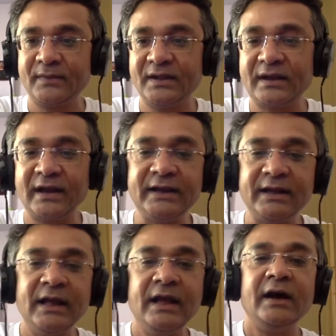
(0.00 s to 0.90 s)
right?
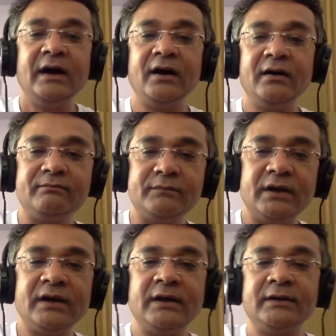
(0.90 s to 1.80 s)

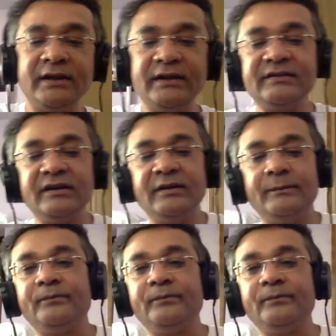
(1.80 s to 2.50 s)
there is a